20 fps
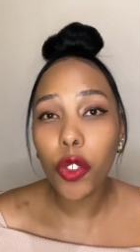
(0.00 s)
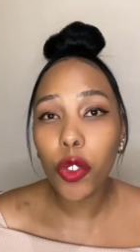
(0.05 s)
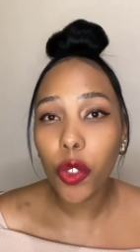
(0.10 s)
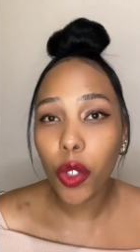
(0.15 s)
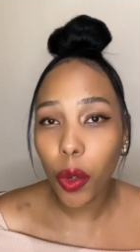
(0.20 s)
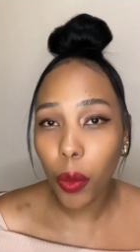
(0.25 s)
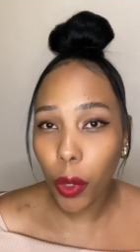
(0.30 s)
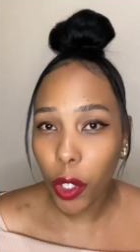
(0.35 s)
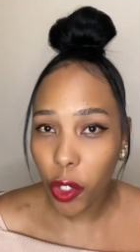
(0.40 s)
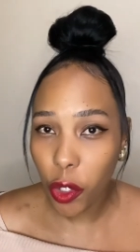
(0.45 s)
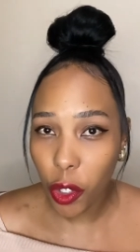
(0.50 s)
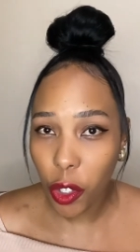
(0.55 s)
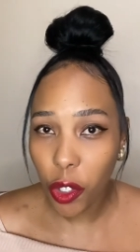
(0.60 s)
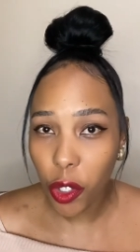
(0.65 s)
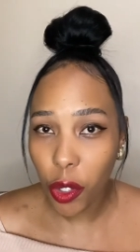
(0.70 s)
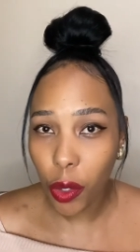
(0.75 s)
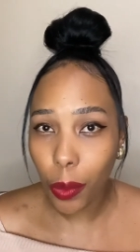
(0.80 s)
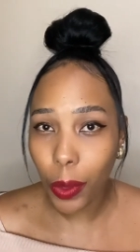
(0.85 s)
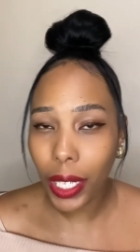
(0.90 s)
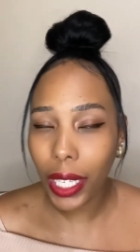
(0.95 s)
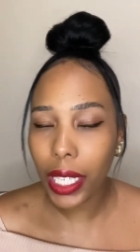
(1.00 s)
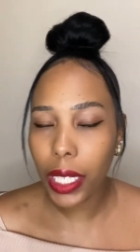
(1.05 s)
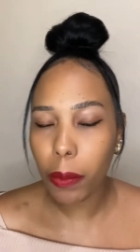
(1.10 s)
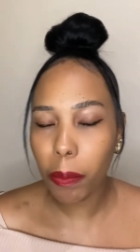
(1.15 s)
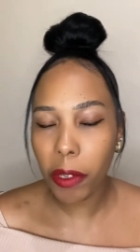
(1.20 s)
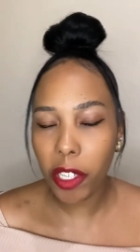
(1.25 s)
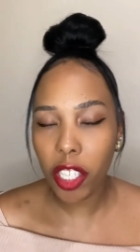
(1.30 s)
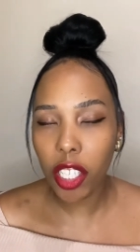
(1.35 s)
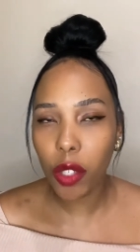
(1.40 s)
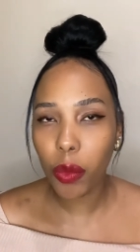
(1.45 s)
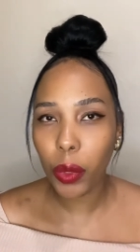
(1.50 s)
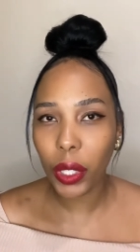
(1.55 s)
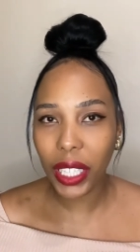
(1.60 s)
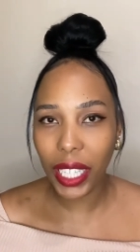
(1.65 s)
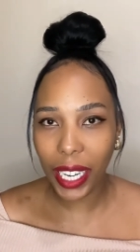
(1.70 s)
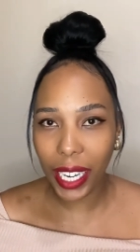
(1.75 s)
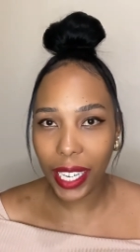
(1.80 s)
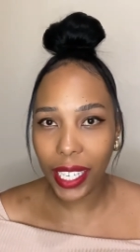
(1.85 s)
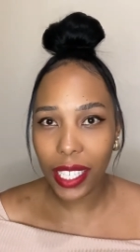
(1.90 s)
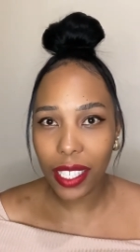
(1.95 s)
know what you're doing, especially with
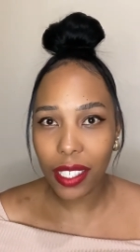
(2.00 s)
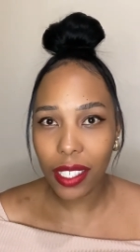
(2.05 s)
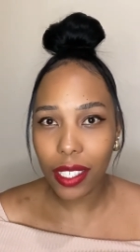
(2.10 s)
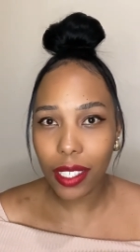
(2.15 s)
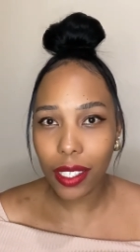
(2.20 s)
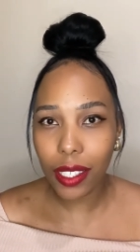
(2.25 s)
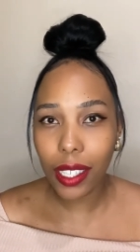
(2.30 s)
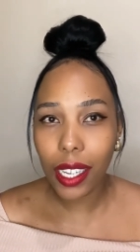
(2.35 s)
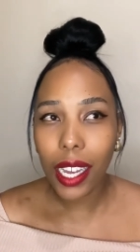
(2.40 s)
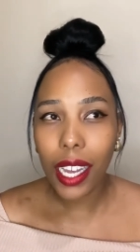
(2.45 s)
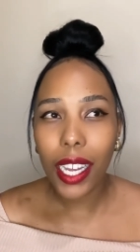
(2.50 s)
the L&D,